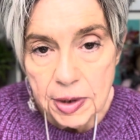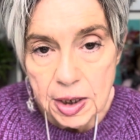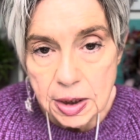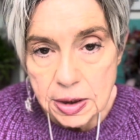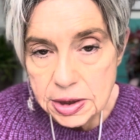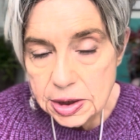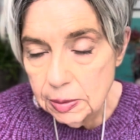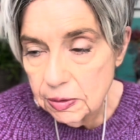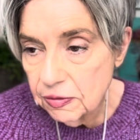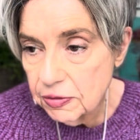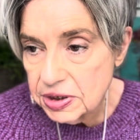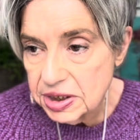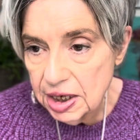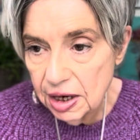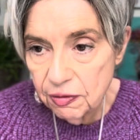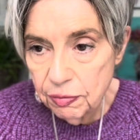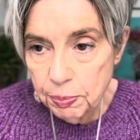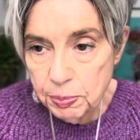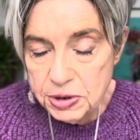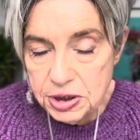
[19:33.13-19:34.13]
Some of us
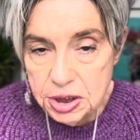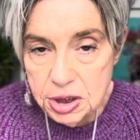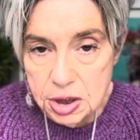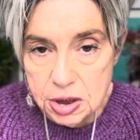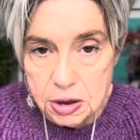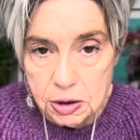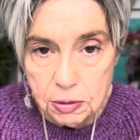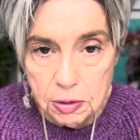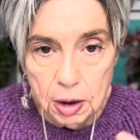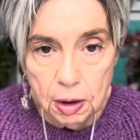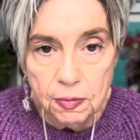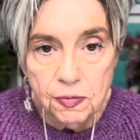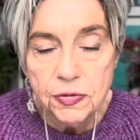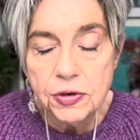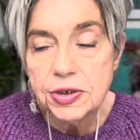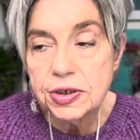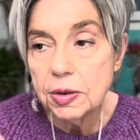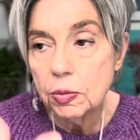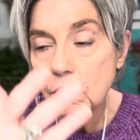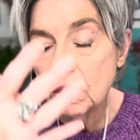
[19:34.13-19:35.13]
have petite
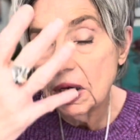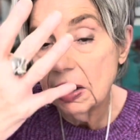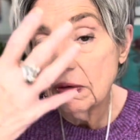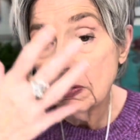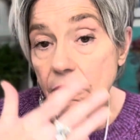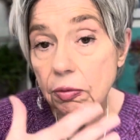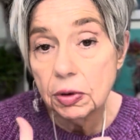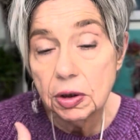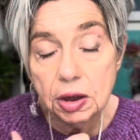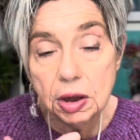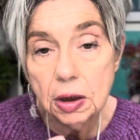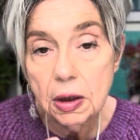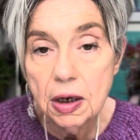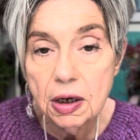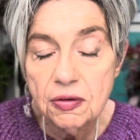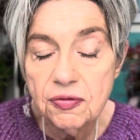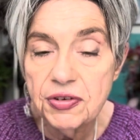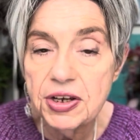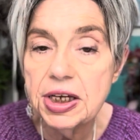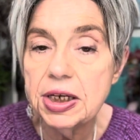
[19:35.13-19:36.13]
circumference and we have a really
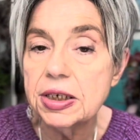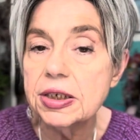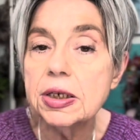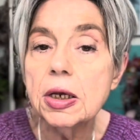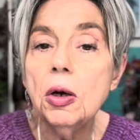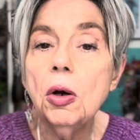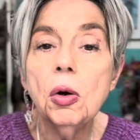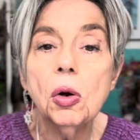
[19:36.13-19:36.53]
long face,